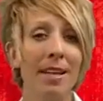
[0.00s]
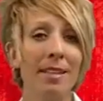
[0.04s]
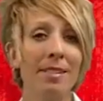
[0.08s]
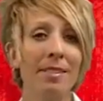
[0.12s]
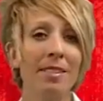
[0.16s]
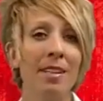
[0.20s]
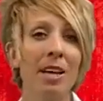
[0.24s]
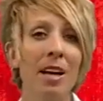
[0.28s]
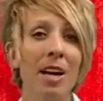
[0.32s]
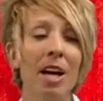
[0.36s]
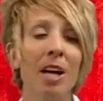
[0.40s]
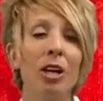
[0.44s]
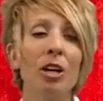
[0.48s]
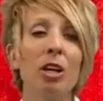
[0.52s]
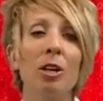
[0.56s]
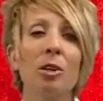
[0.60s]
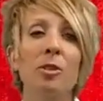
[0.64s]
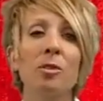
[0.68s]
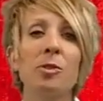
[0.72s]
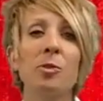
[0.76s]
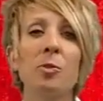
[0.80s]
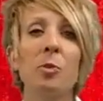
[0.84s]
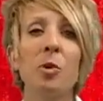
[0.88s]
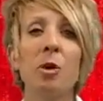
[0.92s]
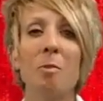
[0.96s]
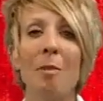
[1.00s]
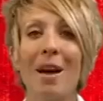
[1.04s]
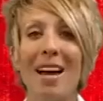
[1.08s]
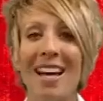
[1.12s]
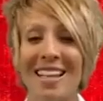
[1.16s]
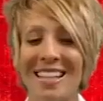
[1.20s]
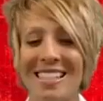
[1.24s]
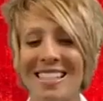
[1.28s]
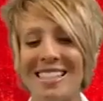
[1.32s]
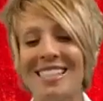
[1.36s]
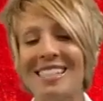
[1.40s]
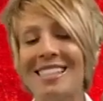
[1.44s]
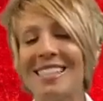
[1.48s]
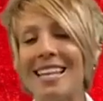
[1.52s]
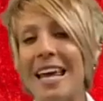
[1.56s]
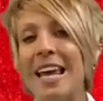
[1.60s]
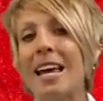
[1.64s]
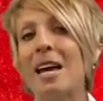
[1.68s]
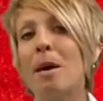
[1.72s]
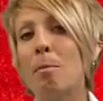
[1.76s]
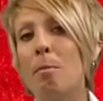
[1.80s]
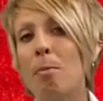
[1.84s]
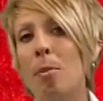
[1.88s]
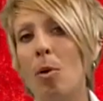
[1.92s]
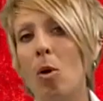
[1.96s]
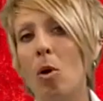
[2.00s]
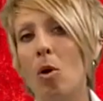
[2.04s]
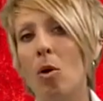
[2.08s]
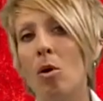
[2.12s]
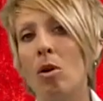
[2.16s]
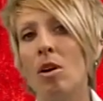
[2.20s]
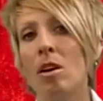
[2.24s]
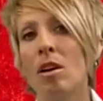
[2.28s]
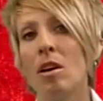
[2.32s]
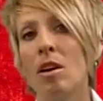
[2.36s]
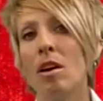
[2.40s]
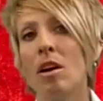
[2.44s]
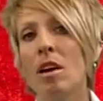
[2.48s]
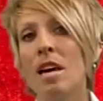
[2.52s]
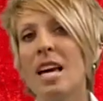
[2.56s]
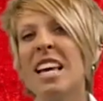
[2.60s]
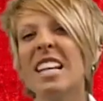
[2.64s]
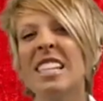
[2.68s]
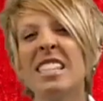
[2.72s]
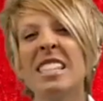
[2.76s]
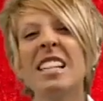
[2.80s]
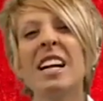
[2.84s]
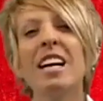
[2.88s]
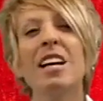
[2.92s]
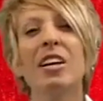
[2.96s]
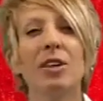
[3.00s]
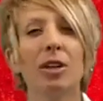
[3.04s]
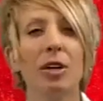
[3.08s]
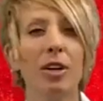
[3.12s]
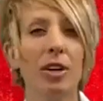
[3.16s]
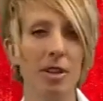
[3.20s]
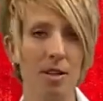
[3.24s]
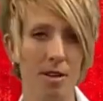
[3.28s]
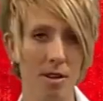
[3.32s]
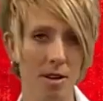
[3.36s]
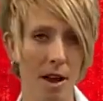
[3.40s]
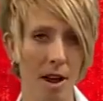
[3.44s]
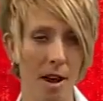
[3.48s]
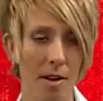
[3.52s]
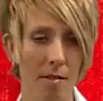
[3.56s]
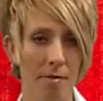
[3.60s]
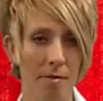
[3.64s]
bias occurs when my sample is not good